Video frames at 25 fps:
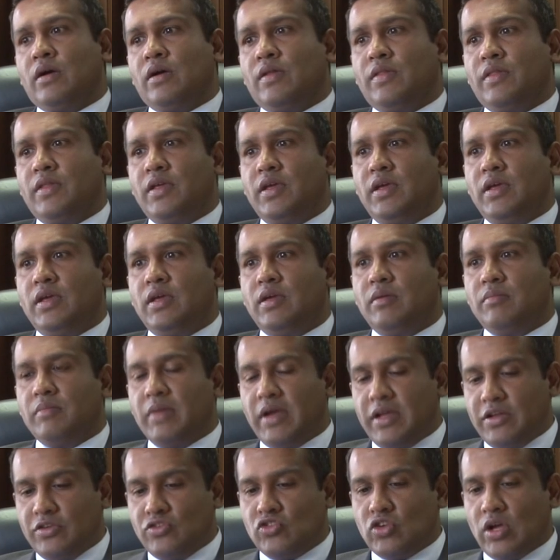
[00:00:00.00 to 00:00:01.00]
The
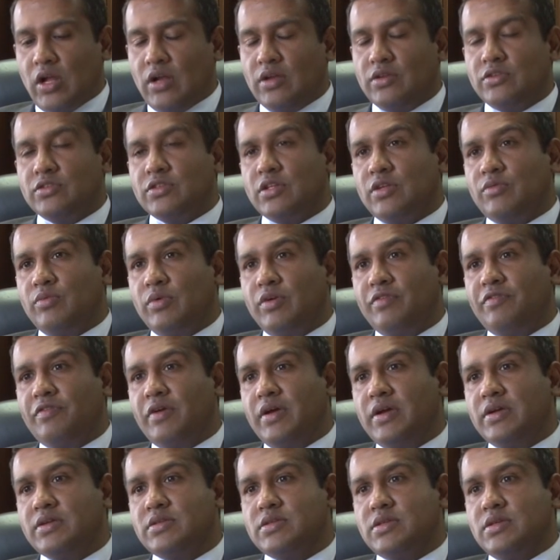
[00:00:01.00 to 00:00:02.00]
main challenge that we
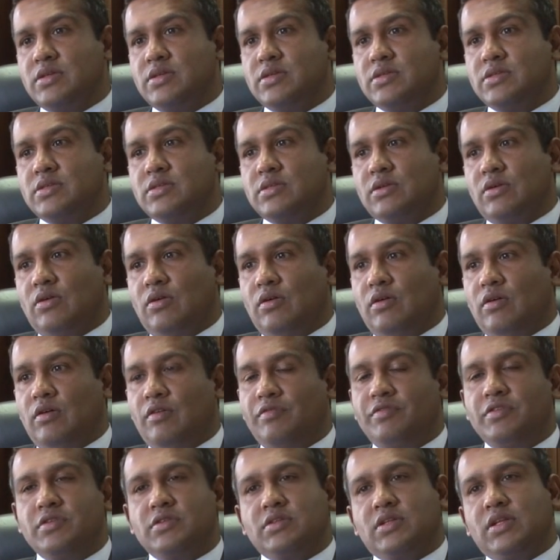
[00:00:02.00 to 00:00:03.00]
face is
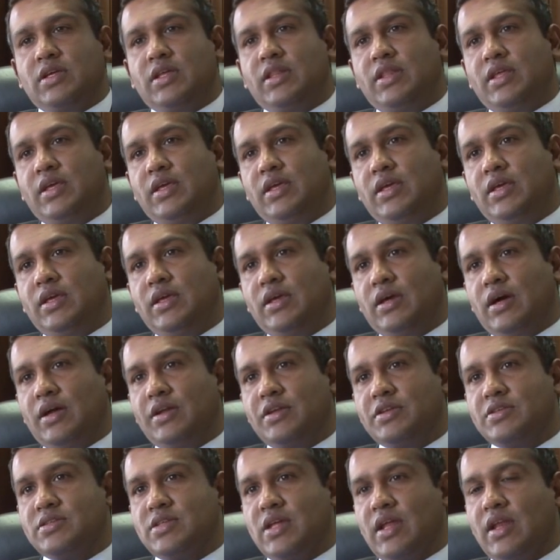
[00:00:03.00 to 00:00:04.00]
obviously the
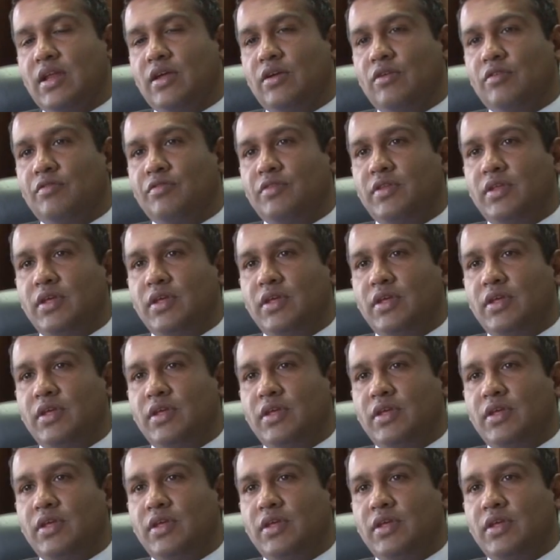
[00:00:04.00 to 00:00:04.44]
understanding of